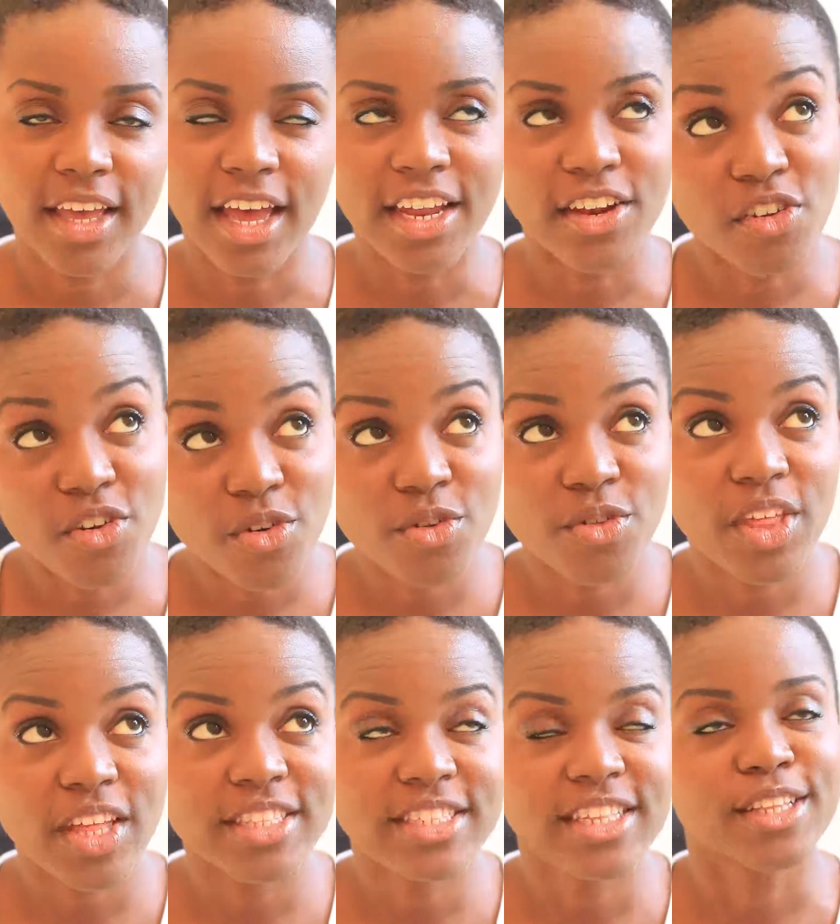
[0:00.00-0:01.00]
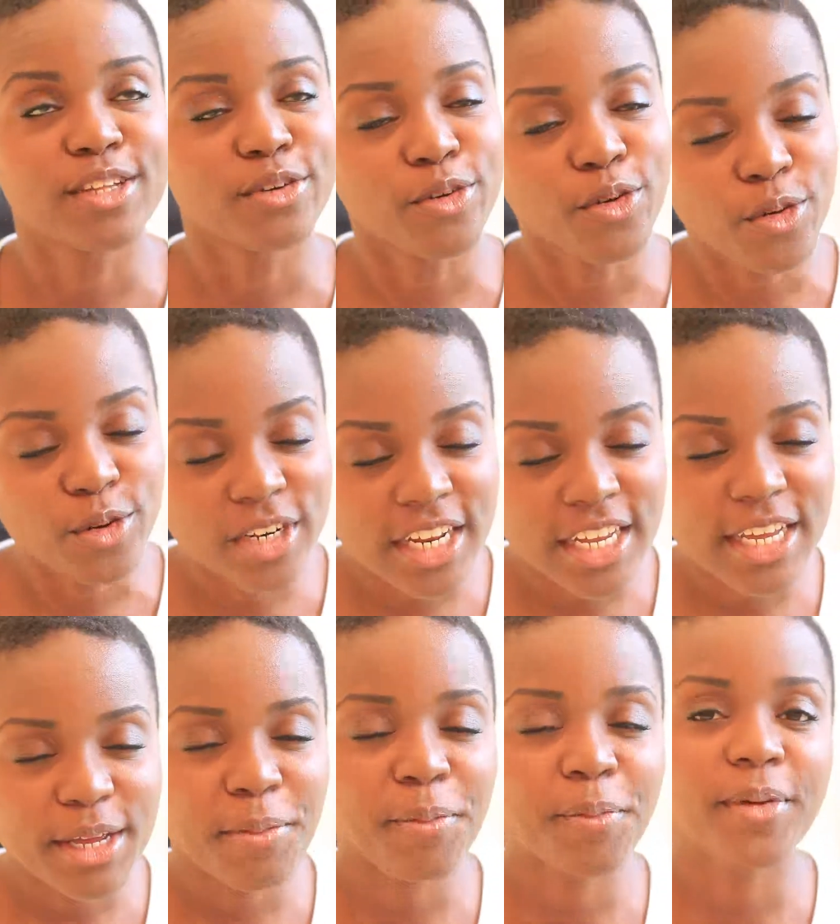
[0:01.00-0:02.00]
I know that's a little corny,
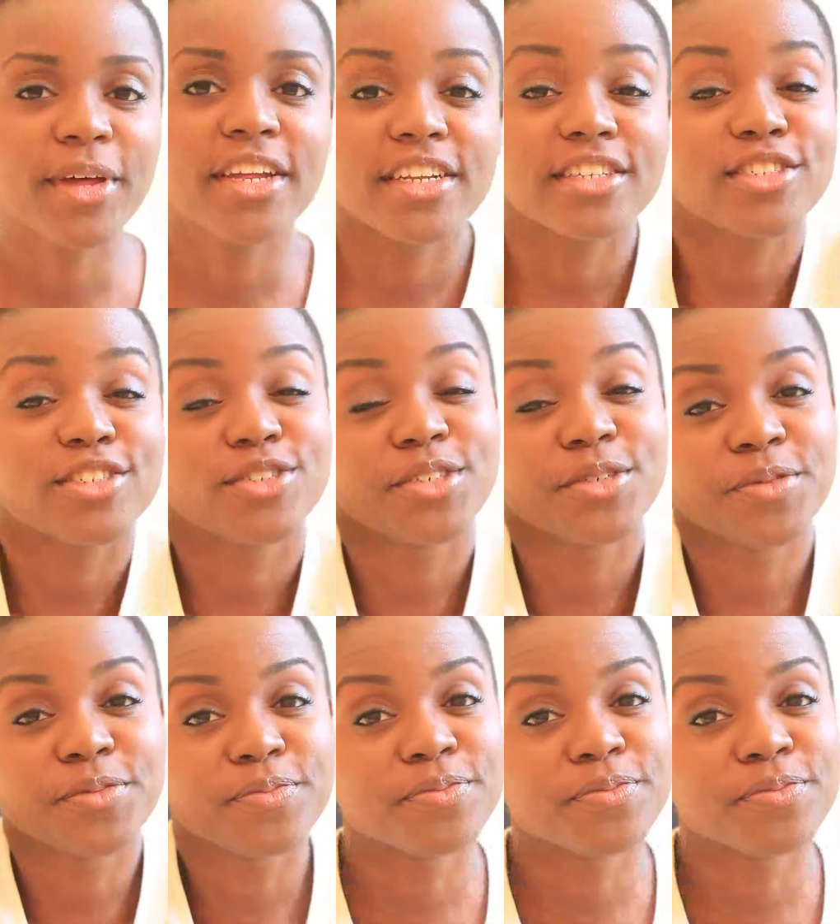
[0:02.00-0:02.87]
but it's true.